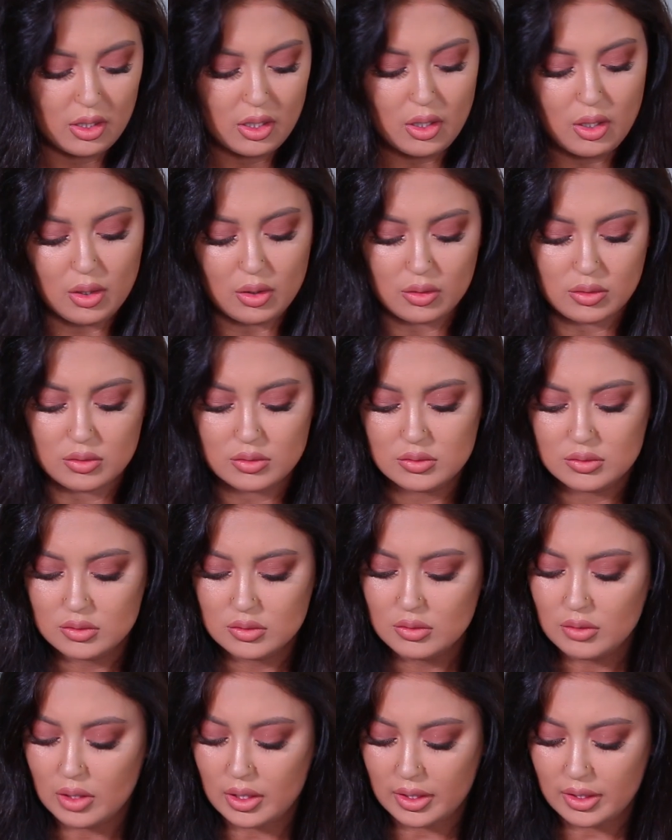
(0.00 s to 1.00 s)
Oh,
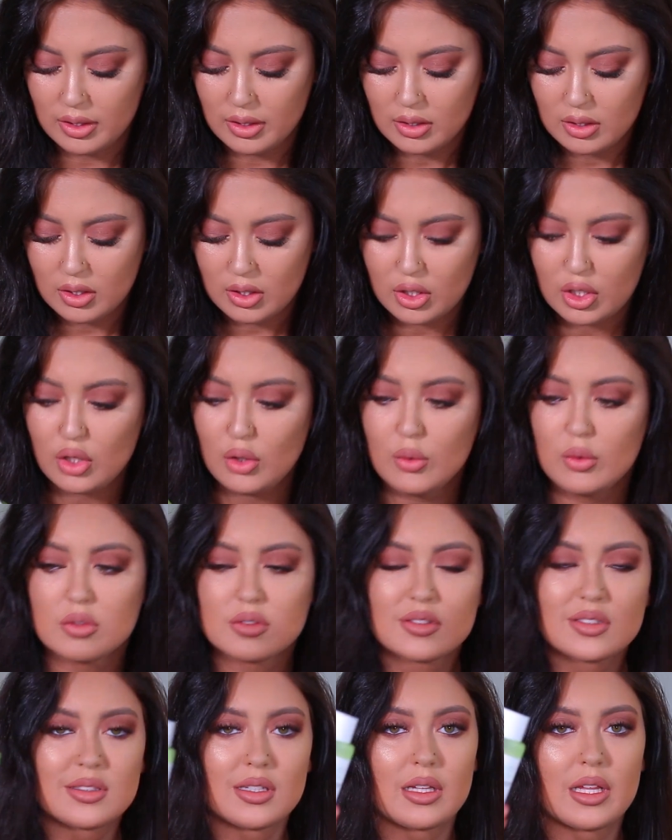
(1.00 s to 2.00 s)
okay.
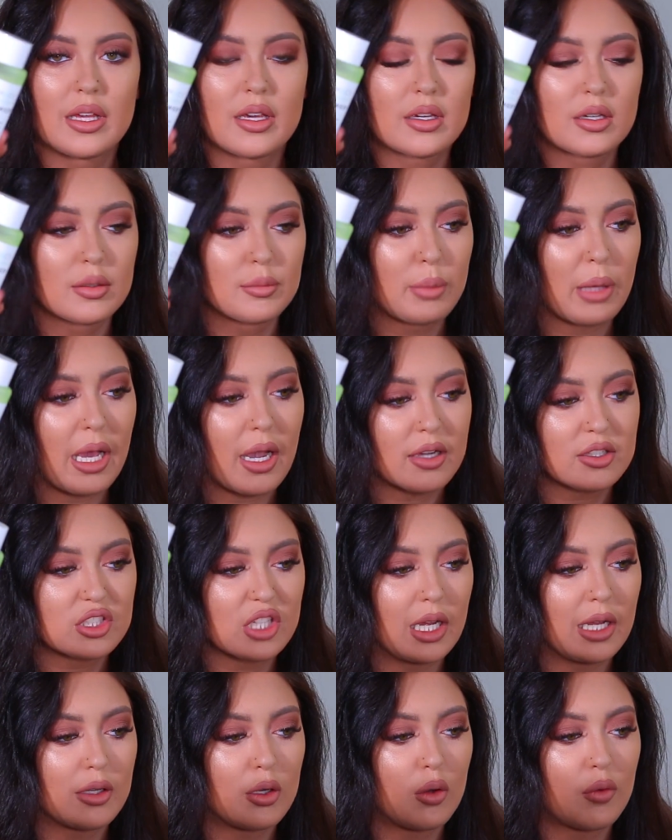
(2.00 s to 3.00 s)
Cute, sleek
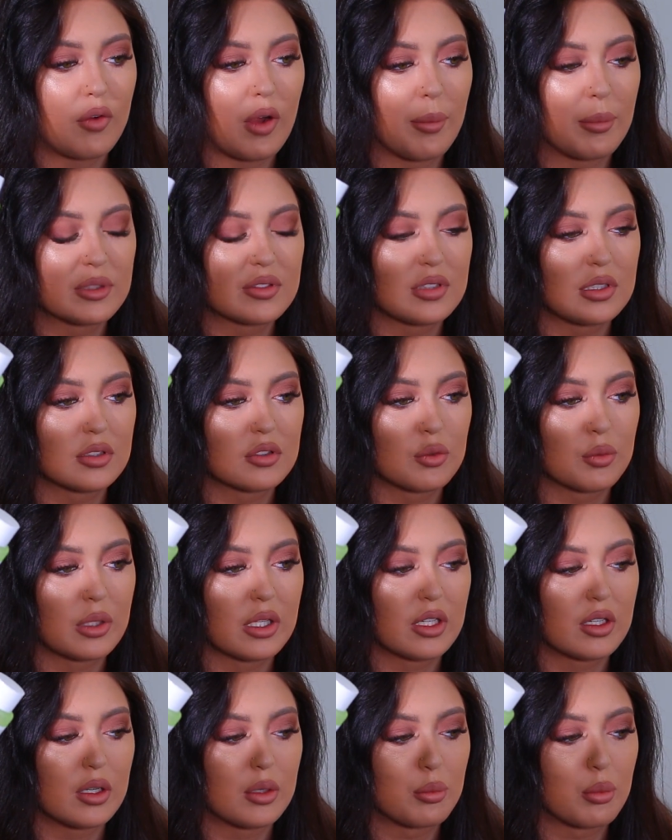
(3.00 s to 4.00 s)
packaging. I know Pharmacy is a
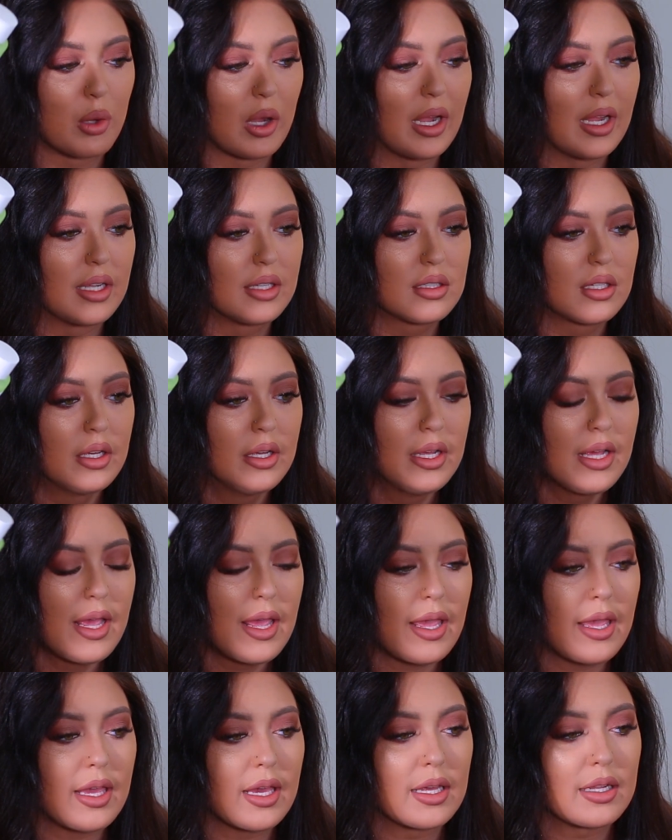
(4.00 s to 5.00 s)
really good brand.
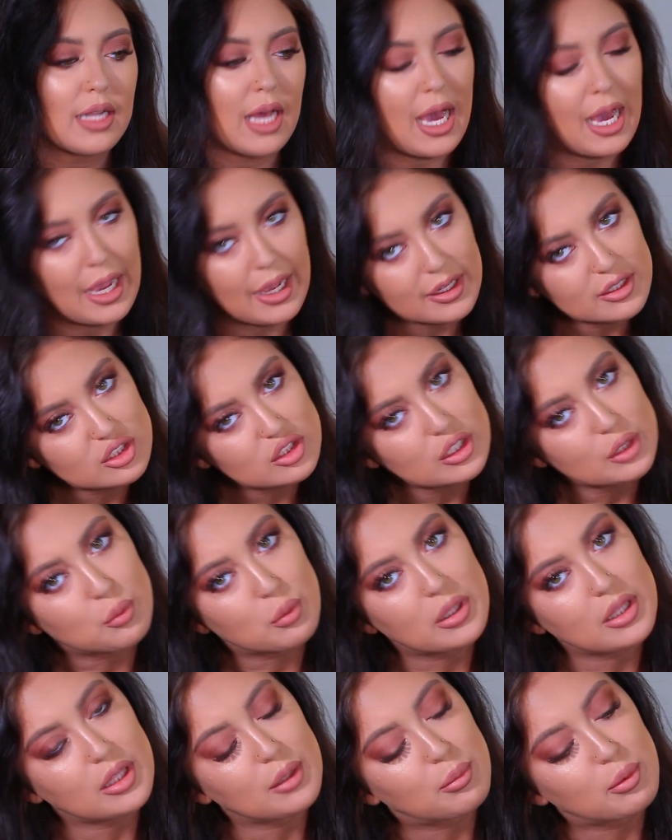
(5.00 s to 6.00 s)
And I actually
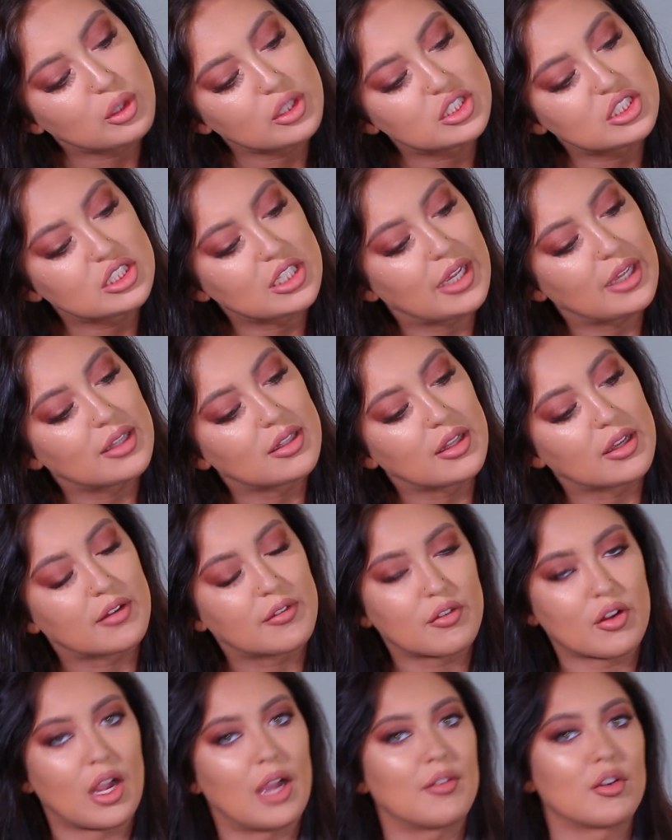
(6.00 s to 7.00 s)
really
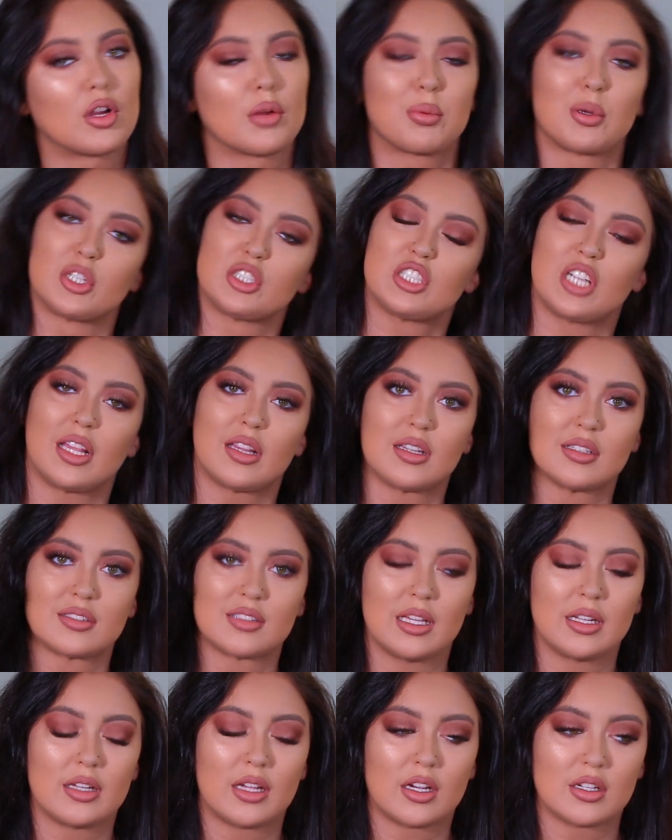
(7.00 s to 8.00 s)
forever appreciate the
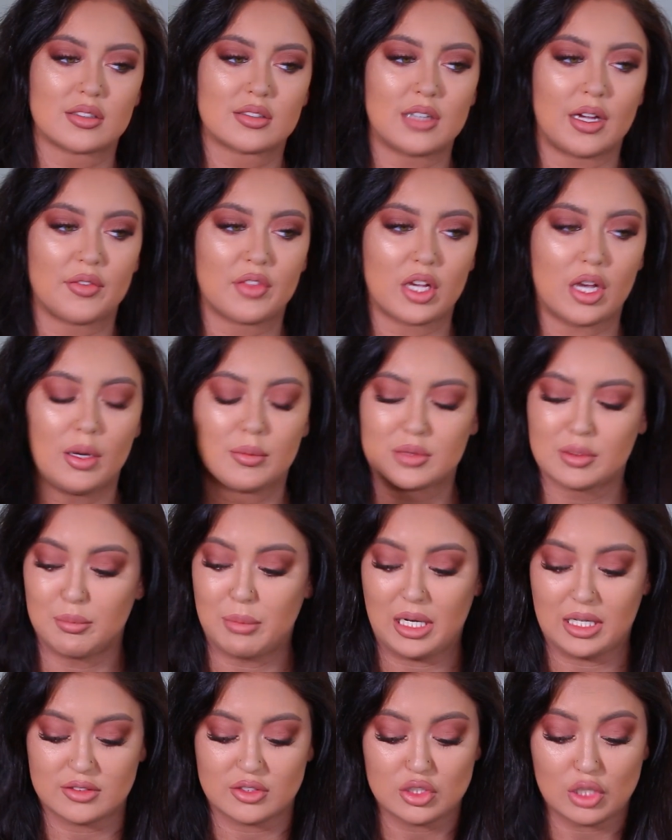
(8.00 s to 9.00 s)
skincare stuff that comes in
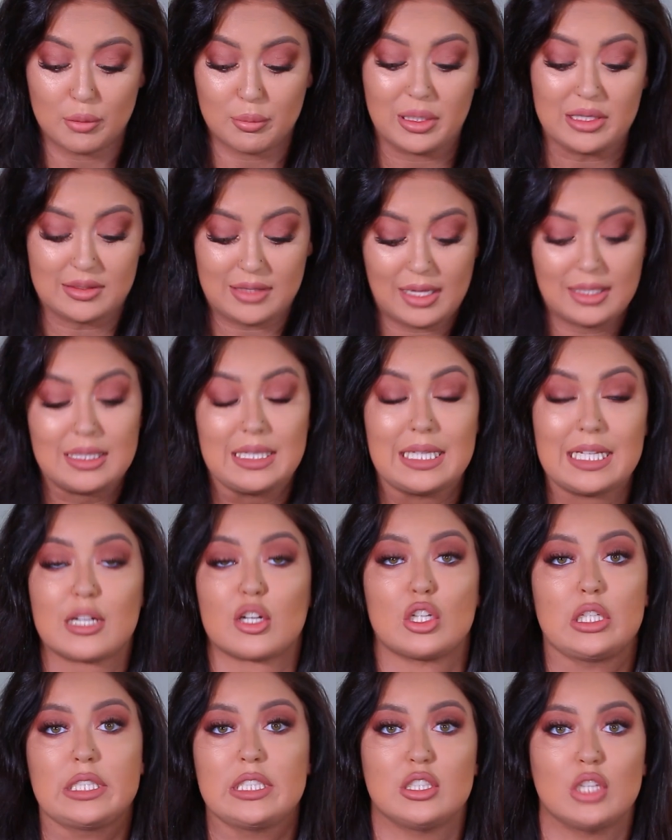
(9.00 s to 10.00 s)
Boxycharm because I
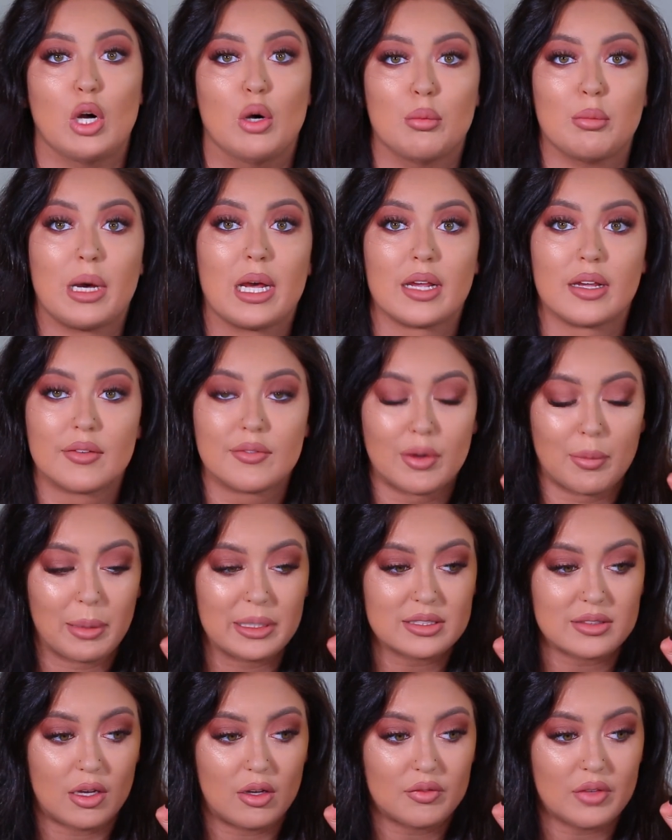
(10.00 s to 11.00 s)
literally don't buy it for
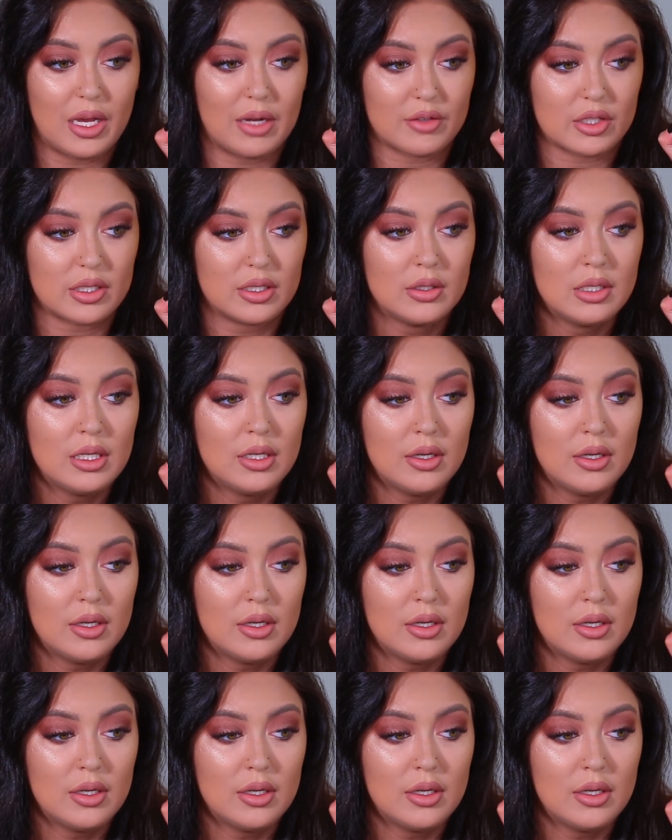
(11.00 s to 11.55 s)
myself ever.